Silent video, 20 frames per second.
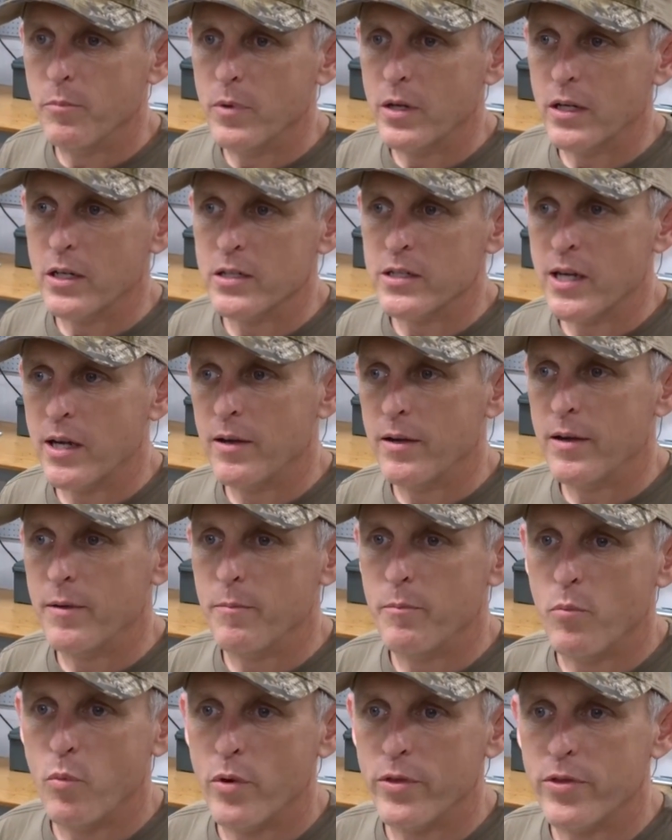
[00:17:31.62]
Because
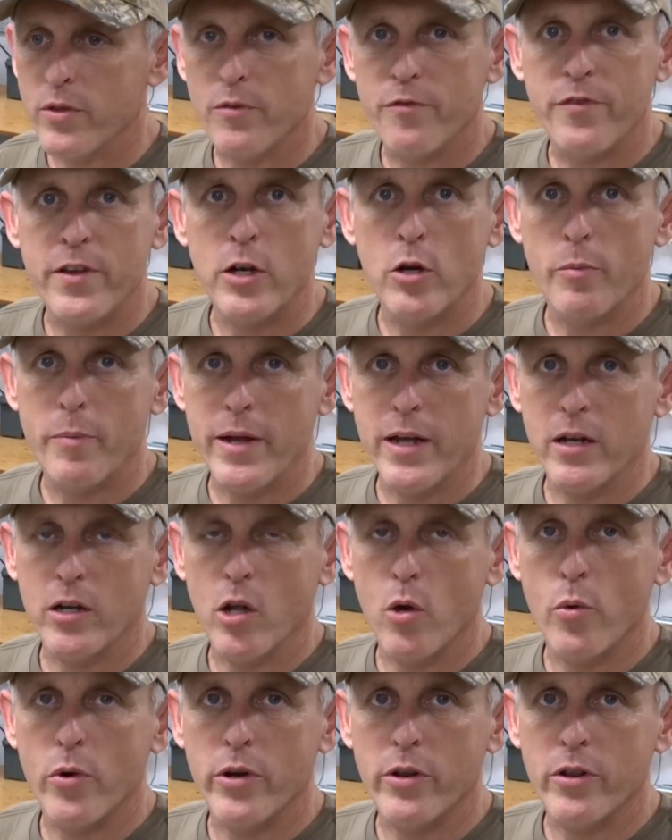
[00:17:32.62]
with the feeder being
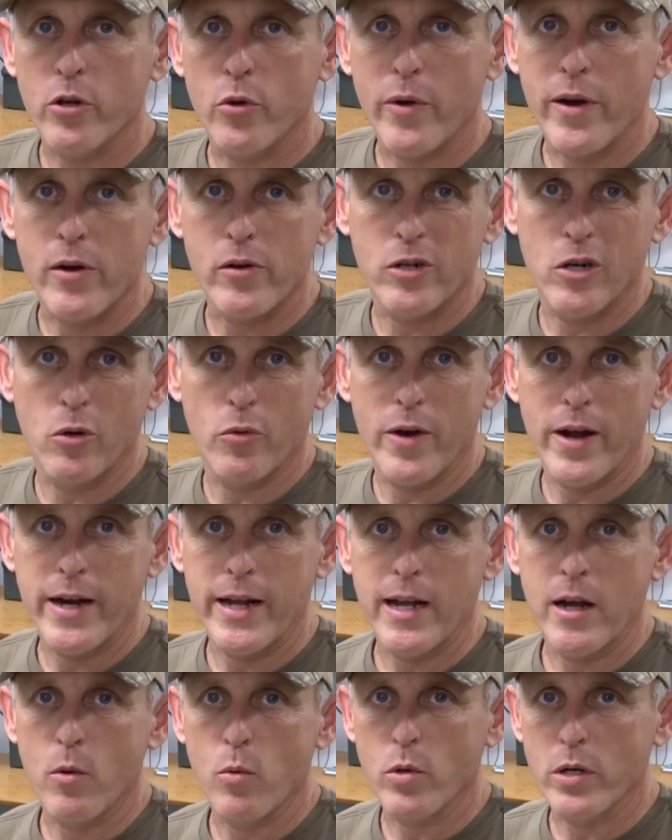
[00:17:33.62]
lower to the ground
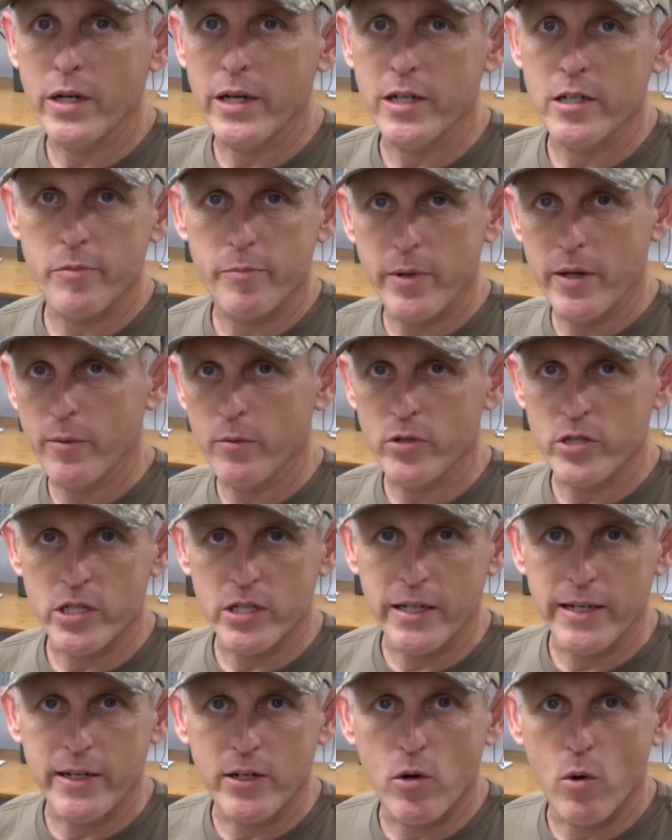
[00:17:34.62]
already, I wanted it to be able to
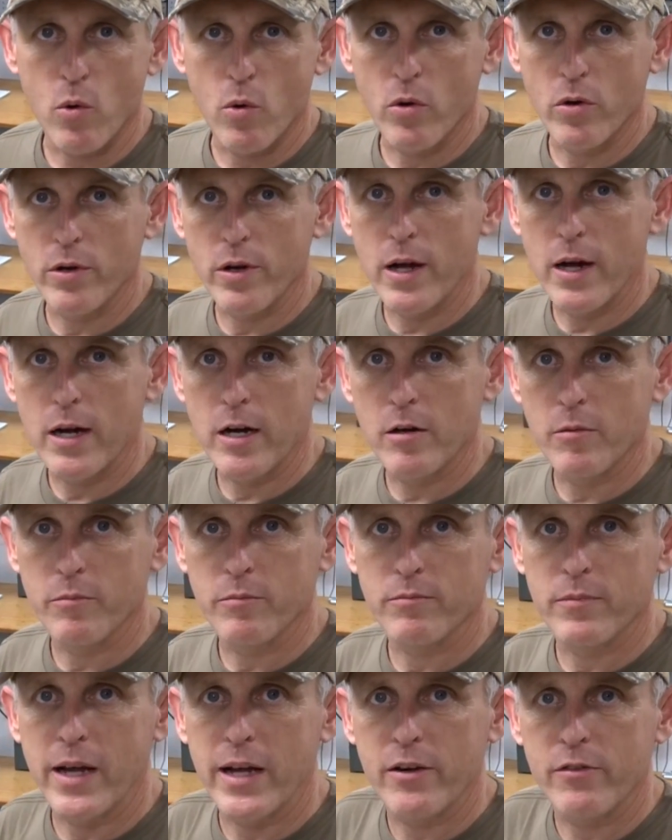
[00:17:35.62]
sling corn
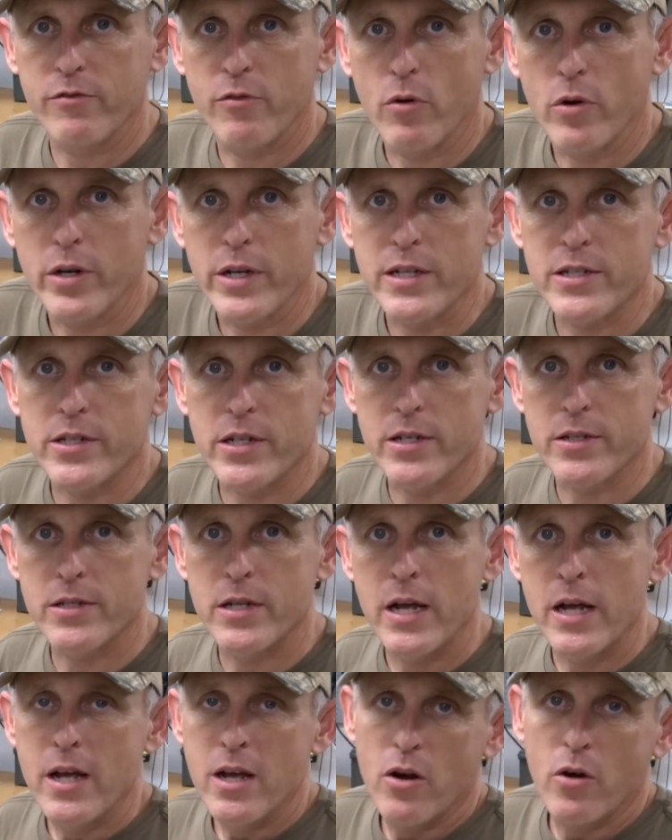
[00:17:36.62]
at a far distance,
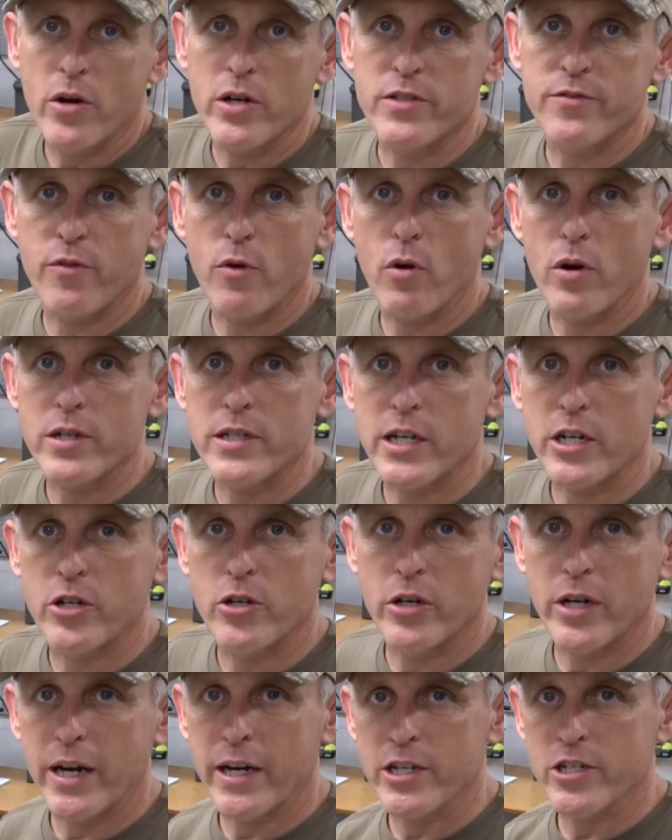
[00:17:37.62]
or as far as I
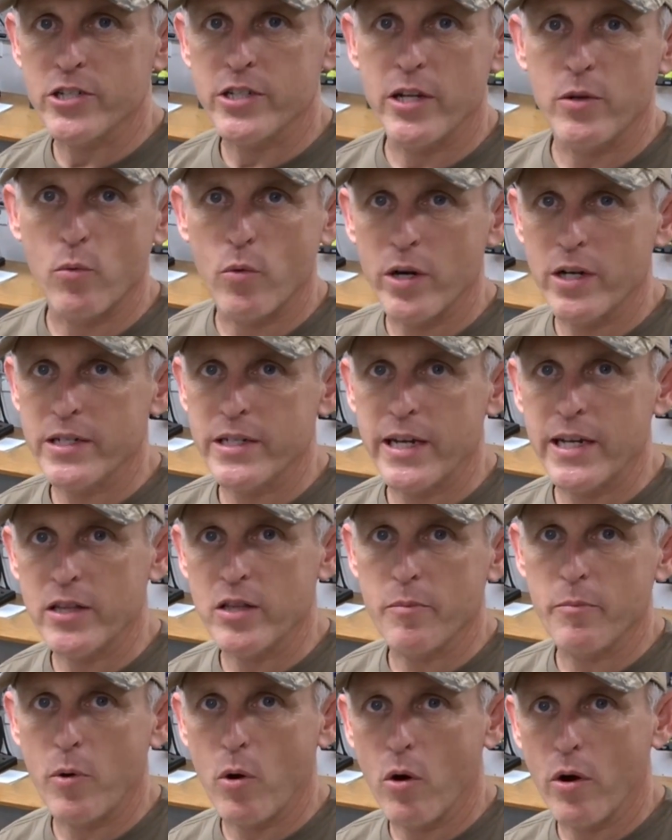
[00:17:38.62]
could. I just didn't want it to hit
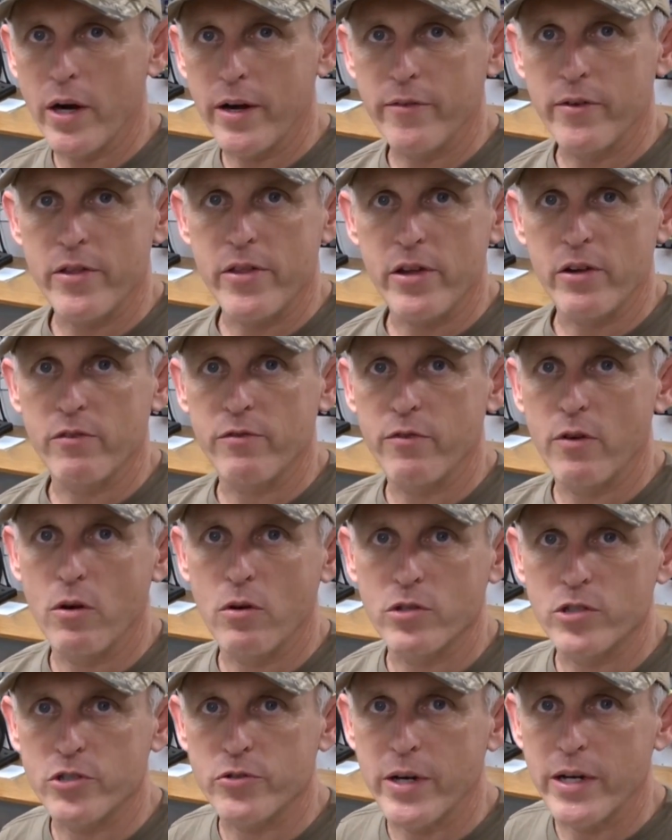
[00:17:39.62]
the bar and everything
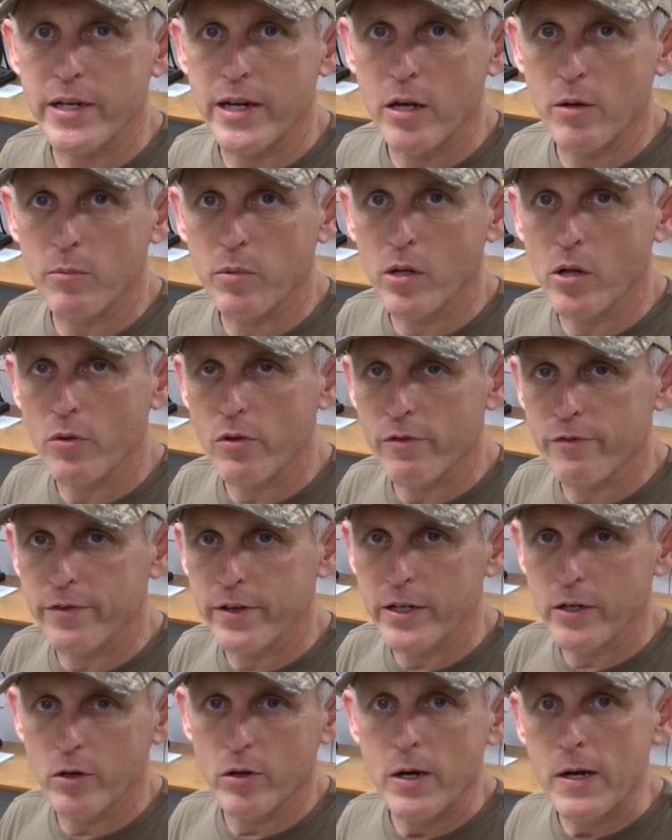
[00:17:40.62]
fall straight down below the
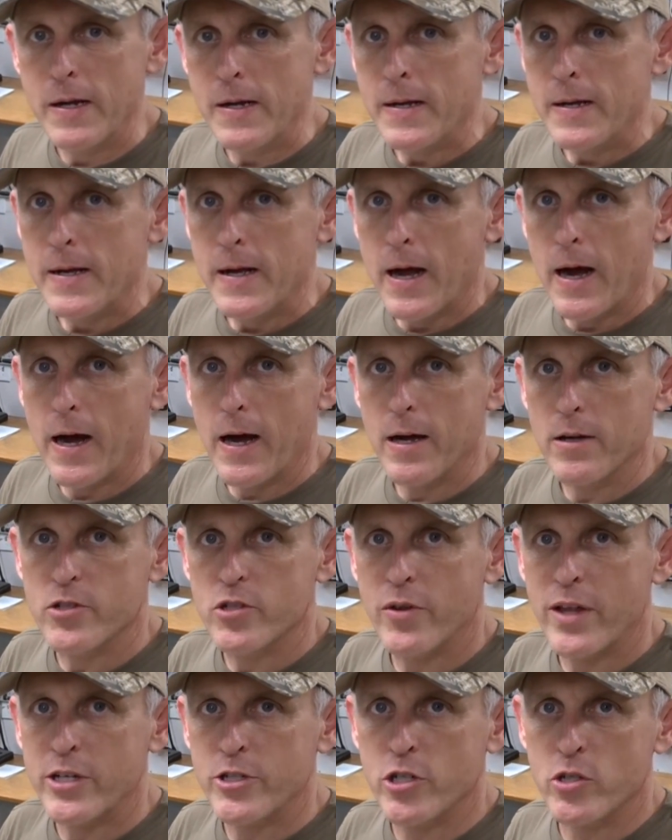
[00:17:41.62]
feeder.
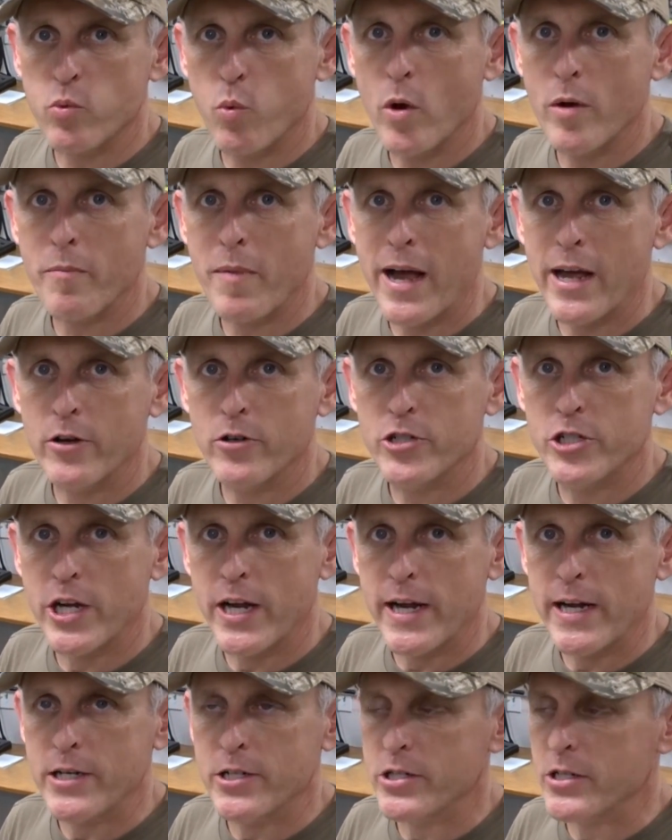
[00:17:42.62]
So that's just one minor
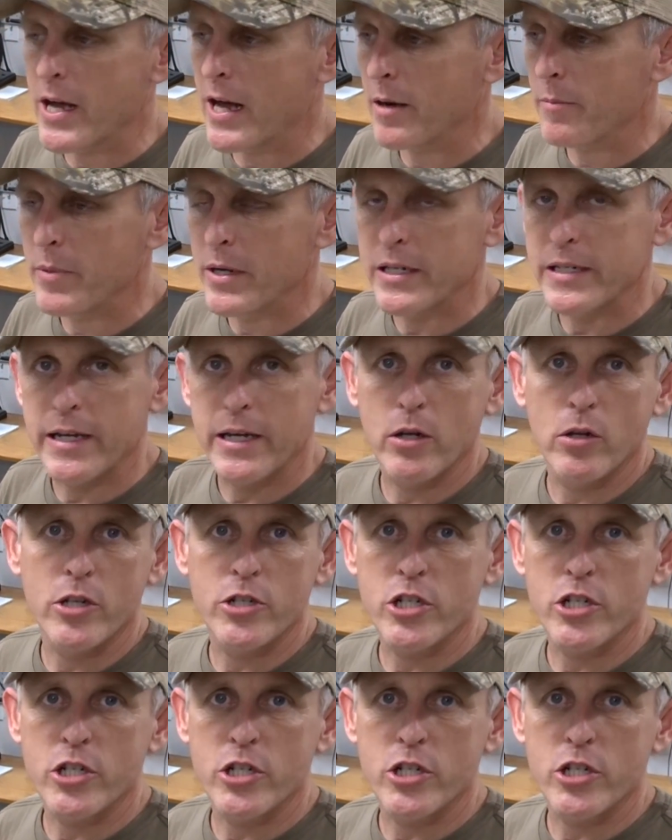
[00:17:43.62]
change, not a big deal.